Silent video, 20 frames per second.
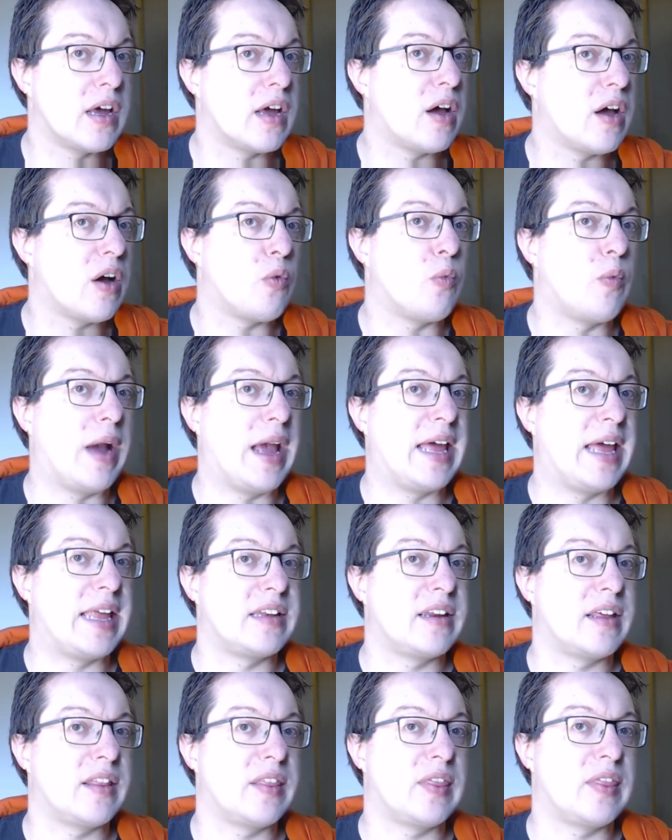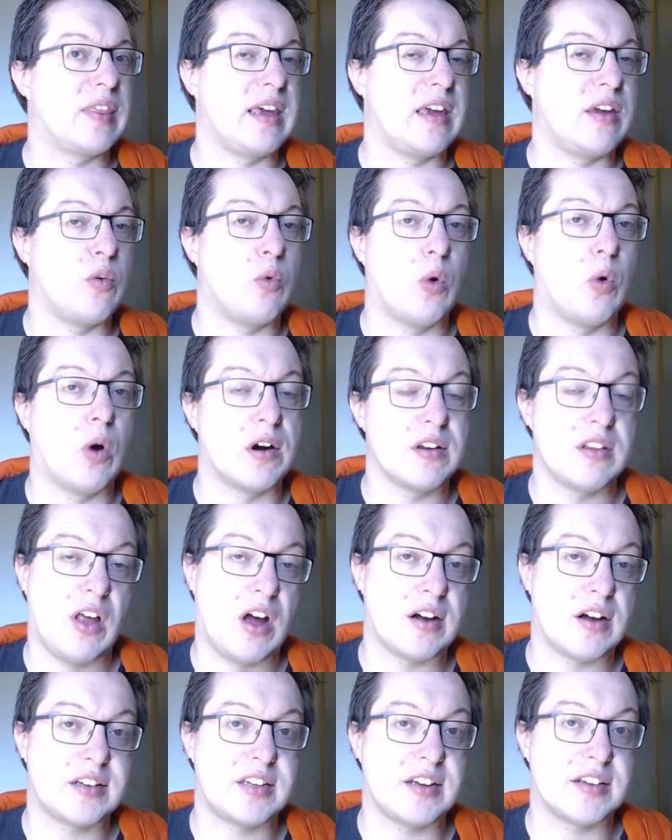When the
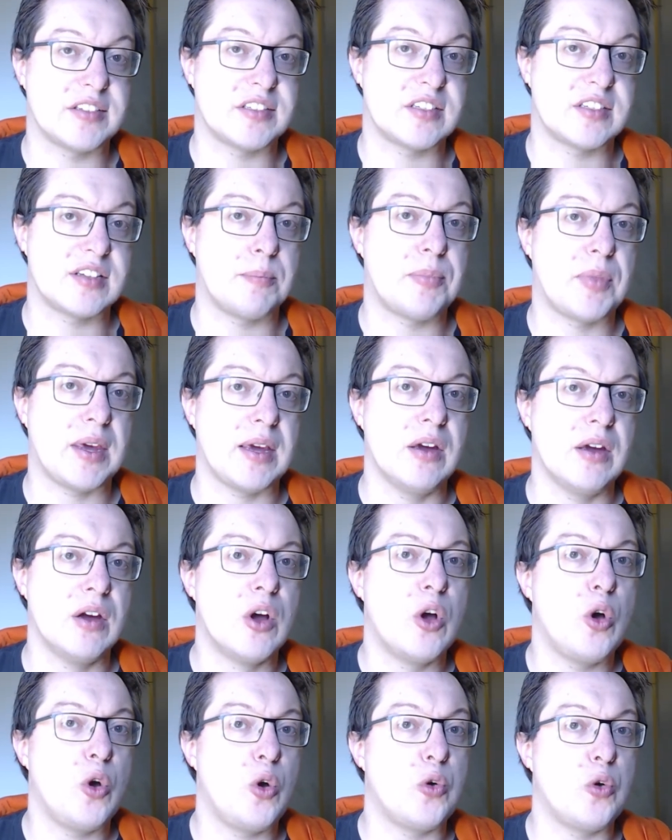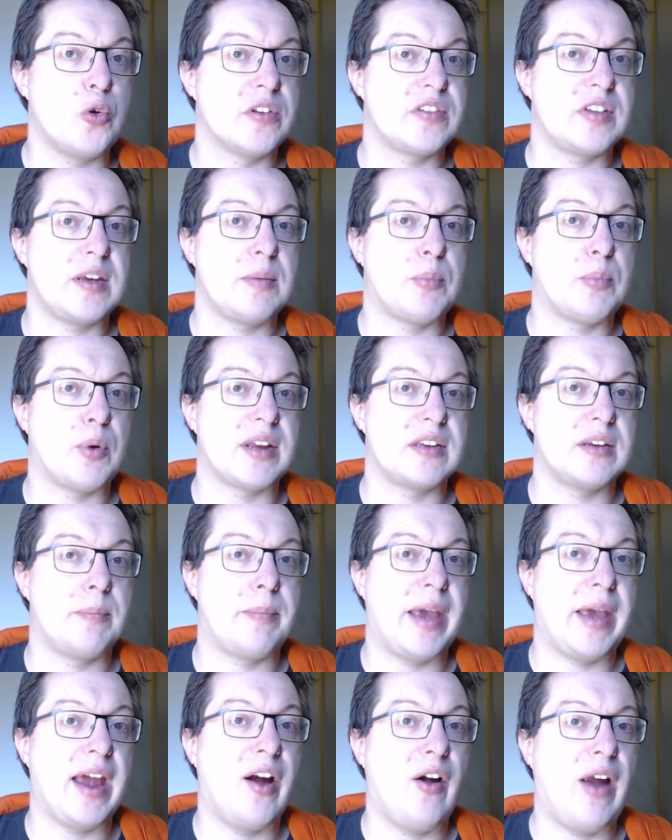Warlock does something, who does he bring to
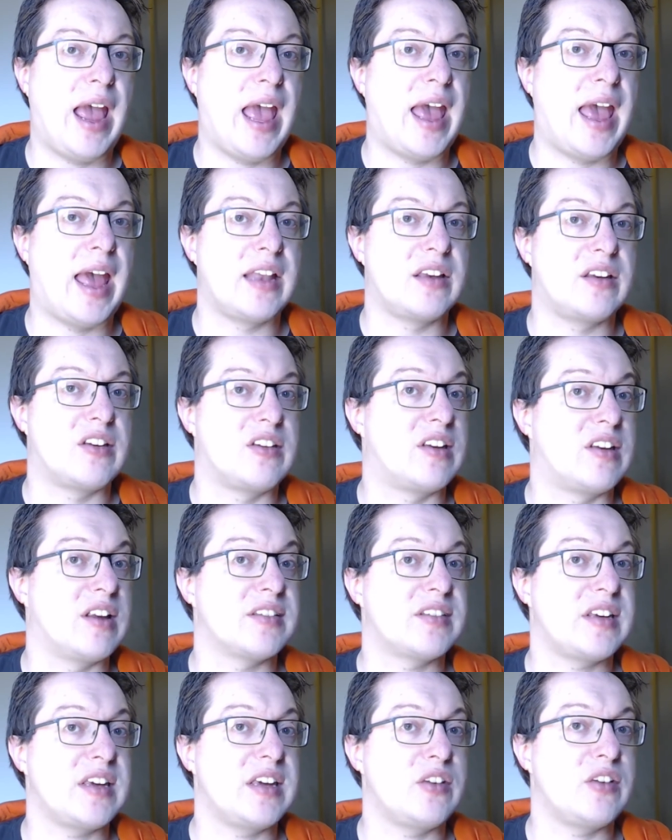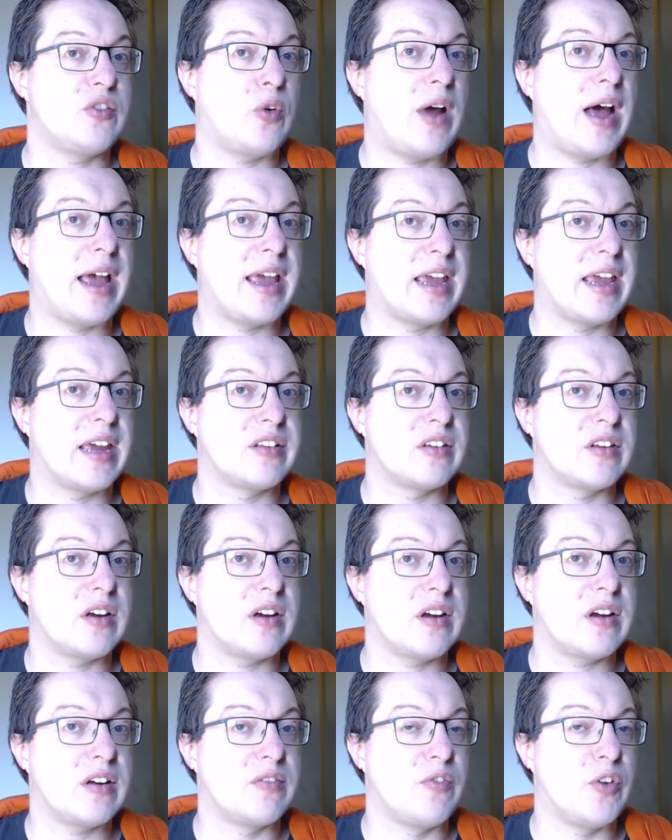bear, and does he try and
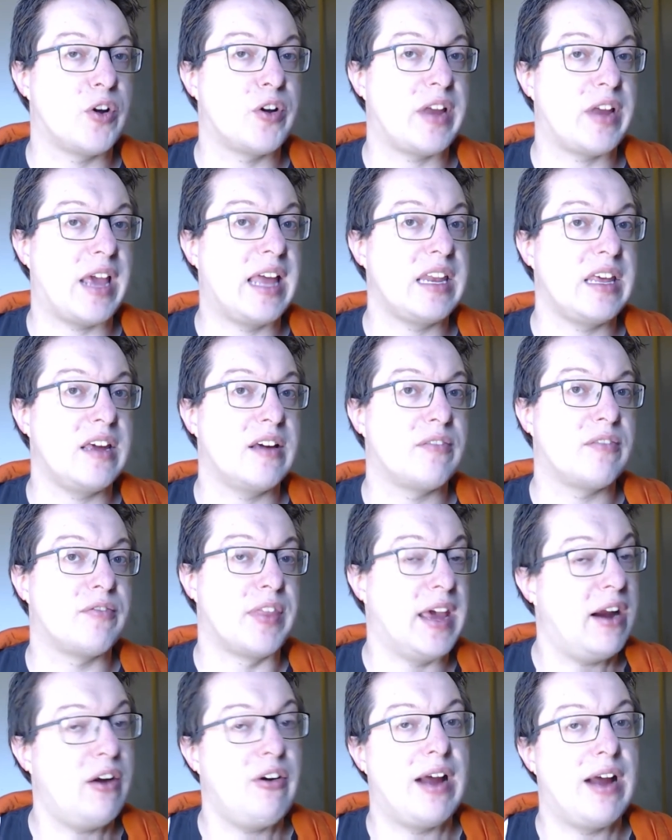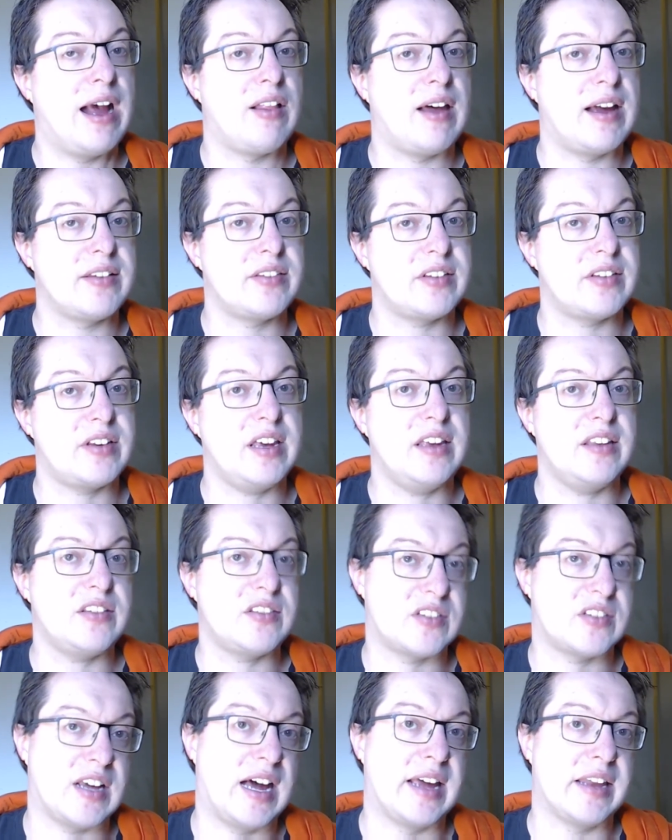convert any of their allies to his
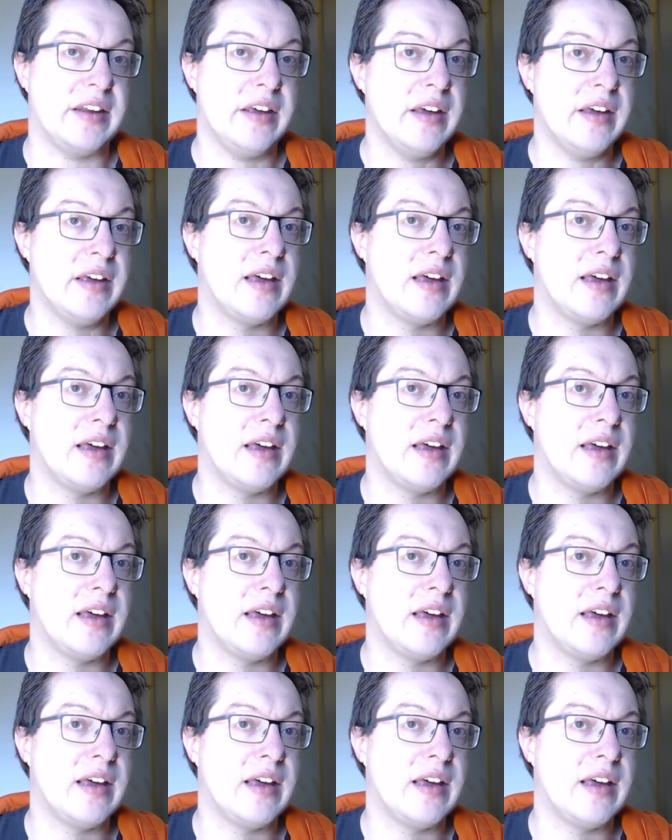side?